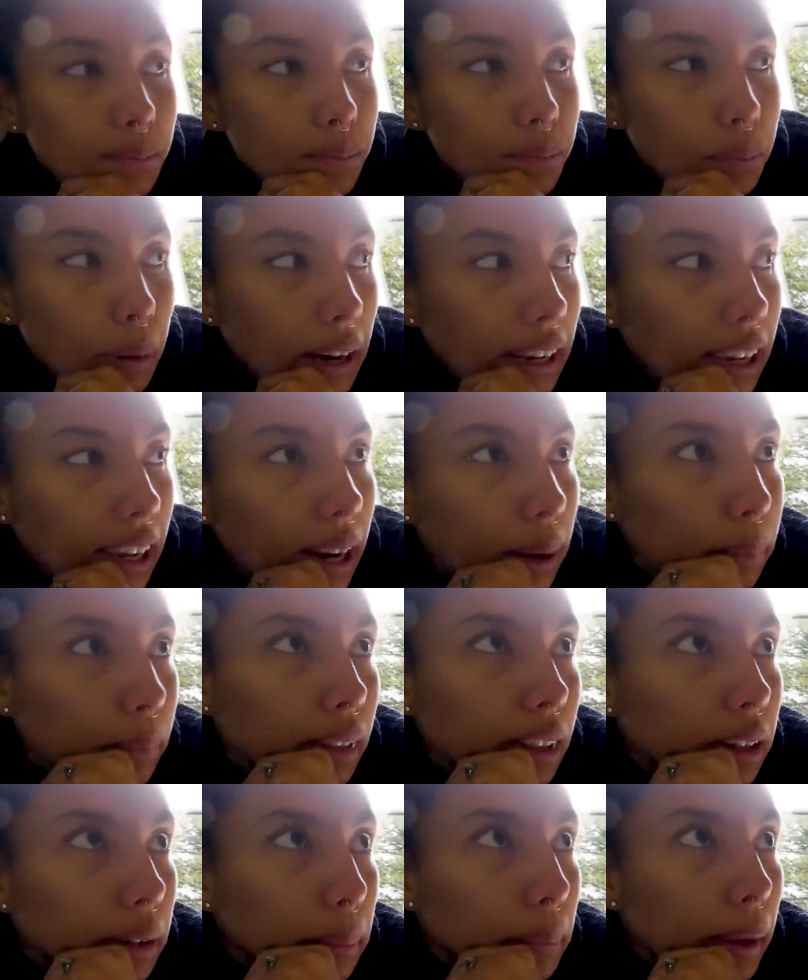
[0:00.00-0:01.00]
break it up a
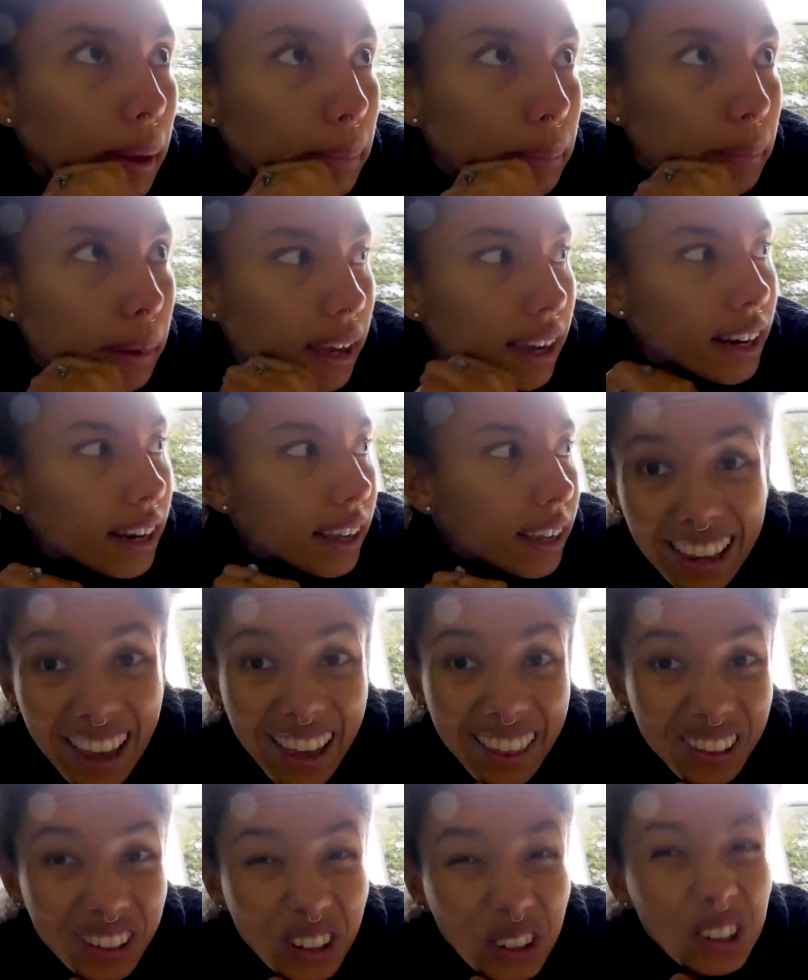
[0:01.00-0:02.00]
little bit. But
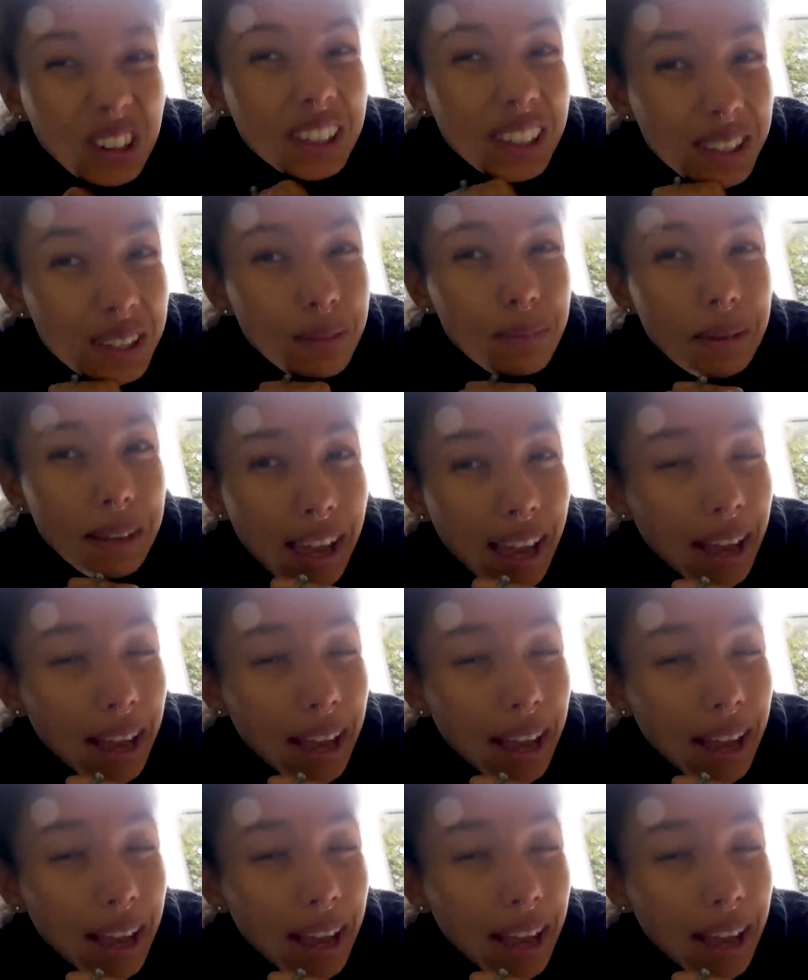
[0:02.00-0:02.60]
yeah, the goal is to be